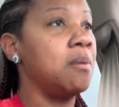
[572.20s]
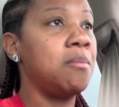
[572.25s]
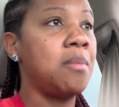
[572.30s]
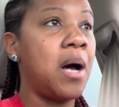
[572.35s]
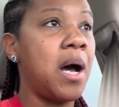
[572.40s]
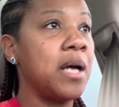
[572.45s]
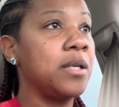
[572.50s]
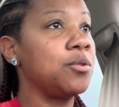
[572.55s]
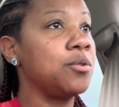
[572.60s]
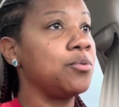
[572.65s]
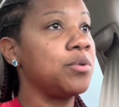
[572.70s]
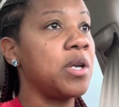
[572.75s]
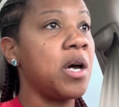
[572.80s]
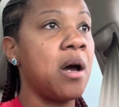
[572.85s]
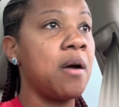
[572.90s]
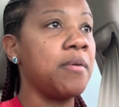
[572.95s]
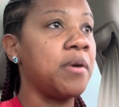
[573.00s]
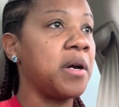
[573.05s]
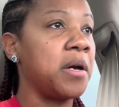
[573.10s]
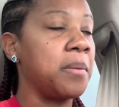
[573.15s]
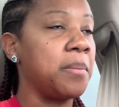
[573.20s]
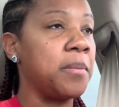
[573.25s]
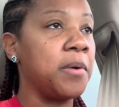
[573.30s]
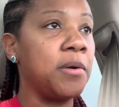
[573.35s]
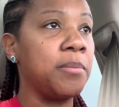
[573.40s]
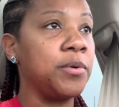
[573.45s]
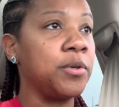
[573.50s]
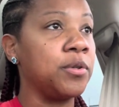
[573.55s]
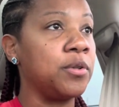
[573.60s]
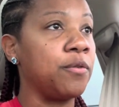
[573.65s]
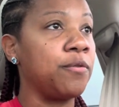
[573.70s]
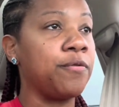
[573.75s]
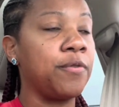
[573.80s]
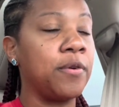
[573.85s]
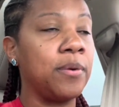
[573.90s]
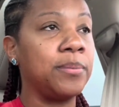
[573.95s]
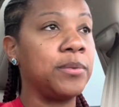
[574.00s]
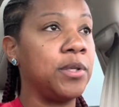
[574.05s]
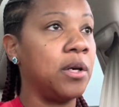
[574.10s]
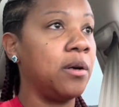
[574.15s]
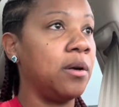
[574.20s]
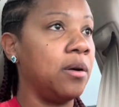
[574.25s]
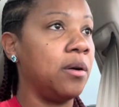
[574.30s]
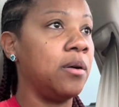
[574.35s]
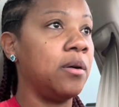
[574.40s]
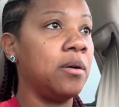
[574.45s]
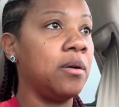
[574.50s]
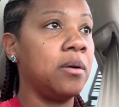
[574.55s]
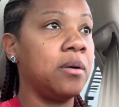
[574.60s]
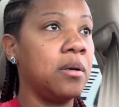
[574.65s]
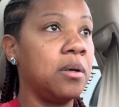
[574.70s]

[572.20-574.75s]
I do not recommend building from dirt